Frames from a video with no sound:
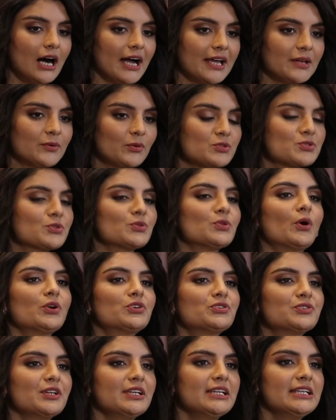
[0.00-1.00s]
I was
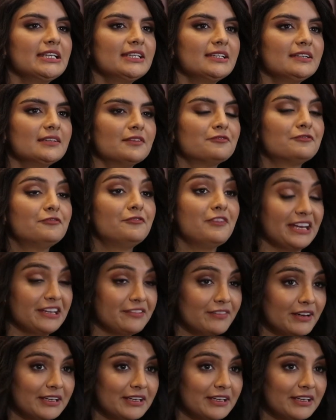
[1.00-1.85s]
not really very,